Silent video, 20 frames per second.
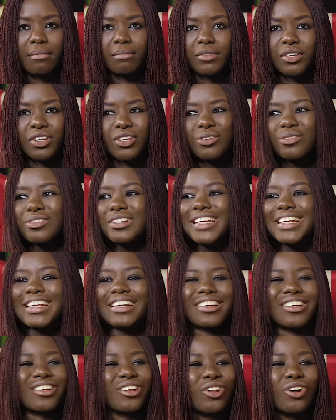You don't need
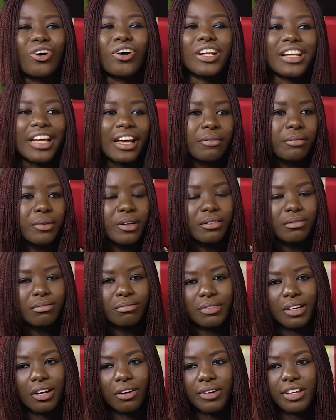a lot. Like
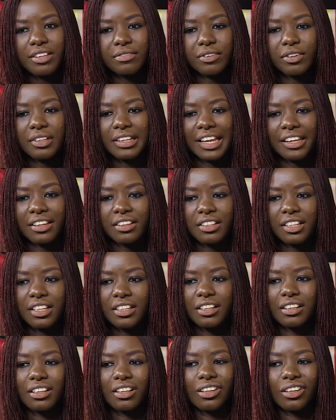we always feel like you need
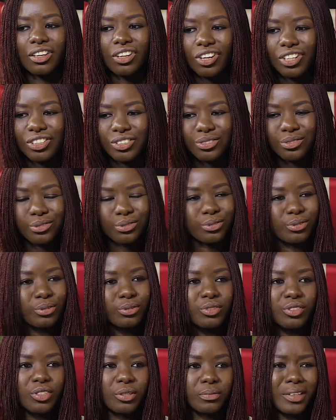a lot to
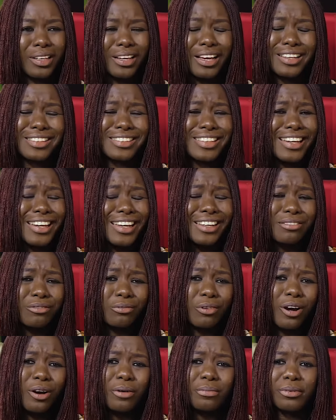do something. I started
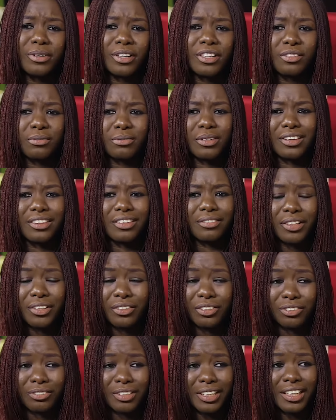Wild Braids with
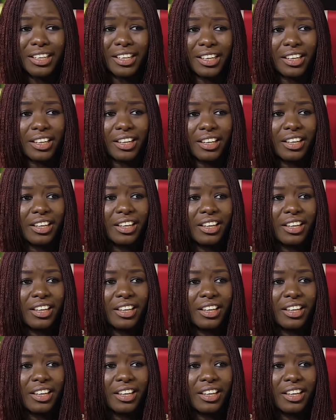300K.